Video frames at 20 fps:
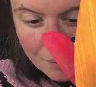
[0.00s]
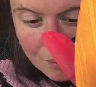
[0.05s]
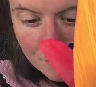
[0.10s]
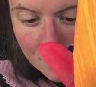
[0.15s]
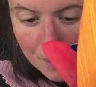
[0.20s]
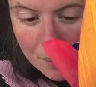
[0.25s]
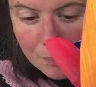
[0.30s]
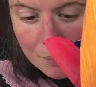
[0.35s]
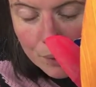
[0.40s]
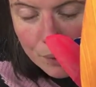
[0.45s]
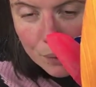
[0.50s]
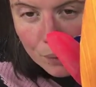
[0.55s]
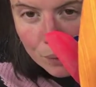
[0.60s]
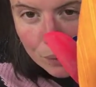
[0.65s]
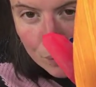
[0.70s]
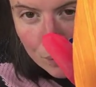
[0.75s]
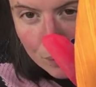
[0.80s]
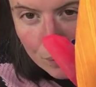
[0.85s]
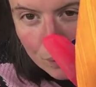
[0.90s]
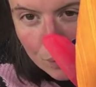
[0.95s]

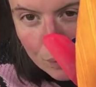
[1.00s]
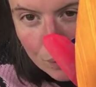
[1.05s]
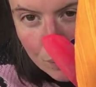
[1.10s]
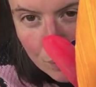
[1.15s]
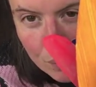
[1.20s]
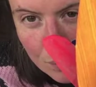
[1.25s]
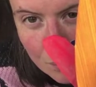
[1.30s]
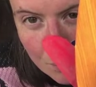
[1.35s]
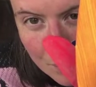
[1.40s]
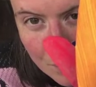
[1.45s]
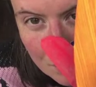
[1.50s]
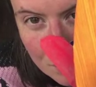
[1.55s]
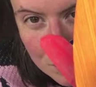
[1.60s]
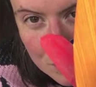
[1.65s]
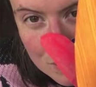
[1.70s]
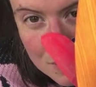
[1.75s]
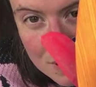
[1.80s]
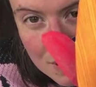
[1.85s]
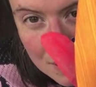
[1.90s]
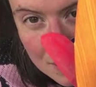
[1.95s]
bamboo
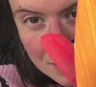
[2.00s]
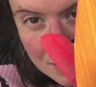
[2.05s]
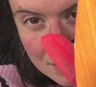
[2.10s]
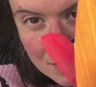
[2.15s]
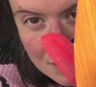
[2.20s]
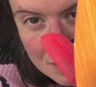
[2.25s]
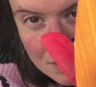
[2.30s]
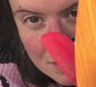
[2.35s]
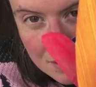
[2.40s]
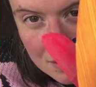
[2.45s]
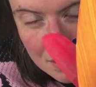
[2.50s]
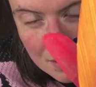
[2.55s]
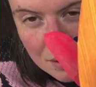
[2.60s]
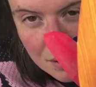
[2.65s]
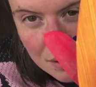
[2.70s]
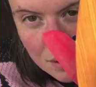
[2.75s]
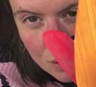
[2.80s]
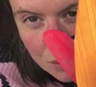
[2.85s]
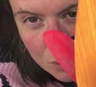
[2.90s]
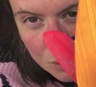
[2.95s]
sticks,
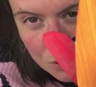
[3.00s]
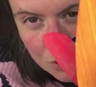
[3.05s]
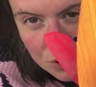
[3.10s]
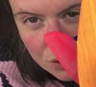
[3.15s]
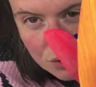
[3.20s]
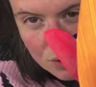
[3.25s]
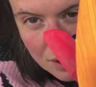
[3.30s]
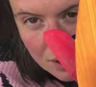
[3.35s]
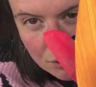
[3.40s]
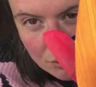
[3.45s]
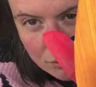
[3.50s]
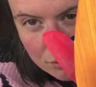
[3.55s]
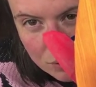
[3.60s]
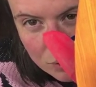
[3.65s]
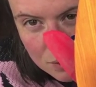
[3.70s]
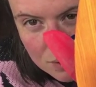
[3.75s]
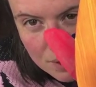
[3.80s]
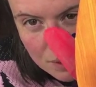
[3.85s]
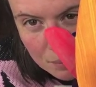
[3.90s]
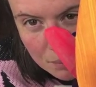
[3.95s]
which create a
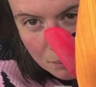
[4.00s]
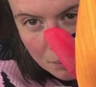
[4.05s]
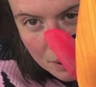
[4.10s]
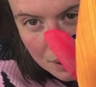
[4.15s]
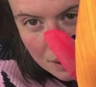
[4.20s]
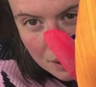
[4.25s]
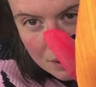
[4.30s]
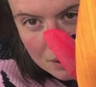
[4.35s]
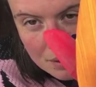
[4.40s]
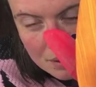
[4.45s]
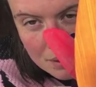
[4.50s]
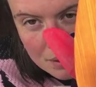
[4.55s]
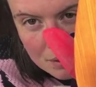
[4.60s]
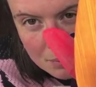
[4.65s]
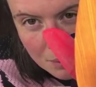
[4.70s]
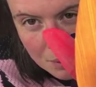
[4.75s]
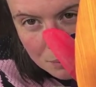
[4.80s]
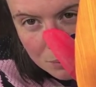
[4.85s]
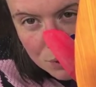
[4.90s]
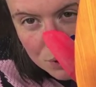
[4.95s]
floating base.
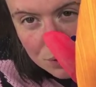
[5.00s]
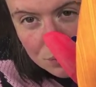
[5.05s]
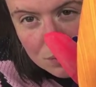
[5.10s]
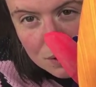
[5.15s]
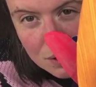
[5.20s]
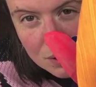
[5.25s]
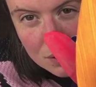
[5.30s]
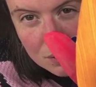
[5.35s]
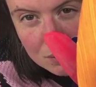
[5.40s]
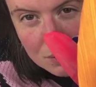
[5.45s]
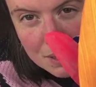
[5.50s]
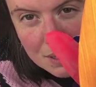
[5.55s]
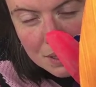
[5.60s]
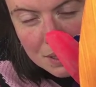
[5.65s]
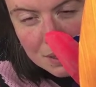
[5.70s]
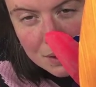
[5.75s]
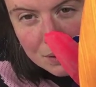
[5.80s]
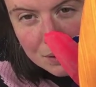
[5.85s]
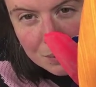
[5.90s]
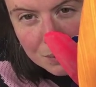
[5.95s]
Bamboo is a really good
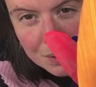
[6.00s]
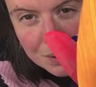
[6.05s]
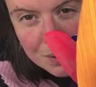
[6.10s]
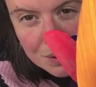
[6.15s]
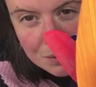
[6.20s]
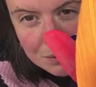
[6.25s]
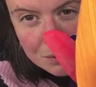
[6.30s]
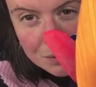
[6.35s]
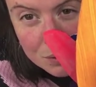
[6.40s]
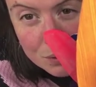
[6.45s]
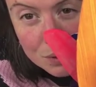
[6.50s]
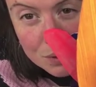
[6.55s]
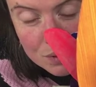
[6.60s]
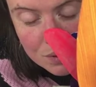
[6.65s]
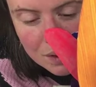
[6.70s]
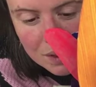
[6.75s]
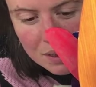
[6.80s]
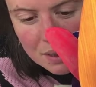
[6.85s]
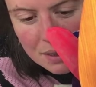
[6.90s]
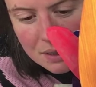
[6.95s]
material because it floats
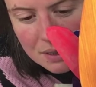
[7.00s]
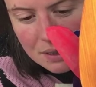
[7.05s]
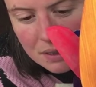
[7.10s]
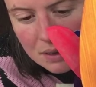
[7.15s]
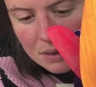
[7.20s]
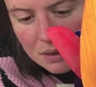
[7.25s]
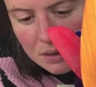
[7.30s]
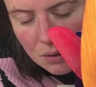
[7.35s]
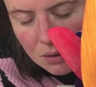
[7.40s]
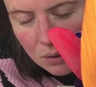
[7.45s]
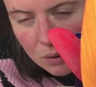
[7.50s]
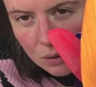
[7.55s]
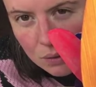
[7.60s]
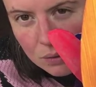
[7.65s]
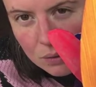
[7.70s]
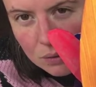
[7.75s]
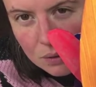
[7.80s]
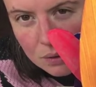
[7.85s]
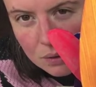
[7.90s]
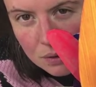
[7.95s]
very easily, it's
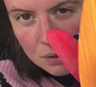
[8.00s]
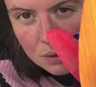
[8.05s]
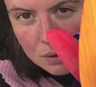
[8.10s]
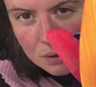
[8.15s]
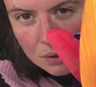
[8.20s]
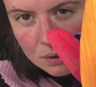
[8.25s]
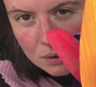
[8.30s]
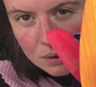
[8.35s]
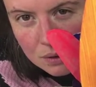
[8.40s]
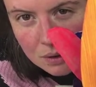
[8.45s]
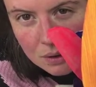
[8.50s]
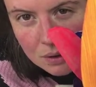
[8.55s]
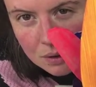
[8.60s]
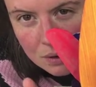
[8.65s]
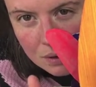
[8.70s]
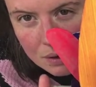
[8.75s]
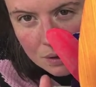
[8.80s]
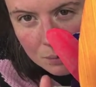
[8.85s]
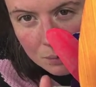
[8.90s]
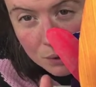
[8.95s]
hollow.
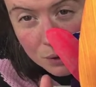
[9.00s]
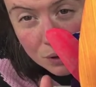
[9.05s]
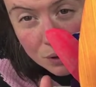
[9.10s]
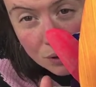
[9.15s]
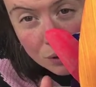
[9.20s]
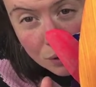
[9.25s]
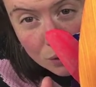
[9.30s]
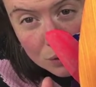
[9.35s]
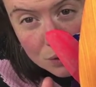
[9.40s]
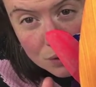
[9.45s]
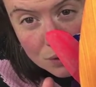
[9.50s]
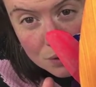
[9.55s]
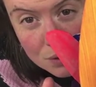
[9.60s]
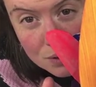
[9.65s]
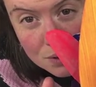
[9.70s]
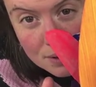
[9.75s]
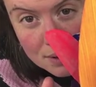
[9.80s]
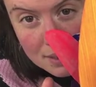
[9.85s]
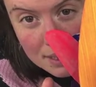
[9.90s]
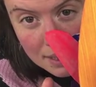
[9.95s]
But you can also
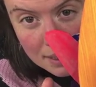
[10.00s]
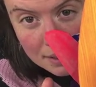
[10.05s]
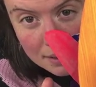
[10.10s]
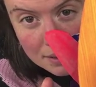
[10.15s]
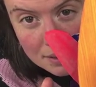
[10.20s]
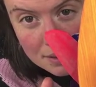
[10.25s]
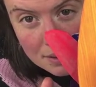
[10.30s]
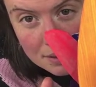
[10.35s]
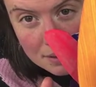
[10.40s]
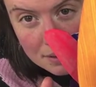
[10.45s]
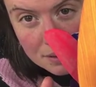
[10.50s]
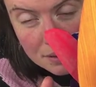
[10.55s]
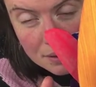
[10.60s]
use sticks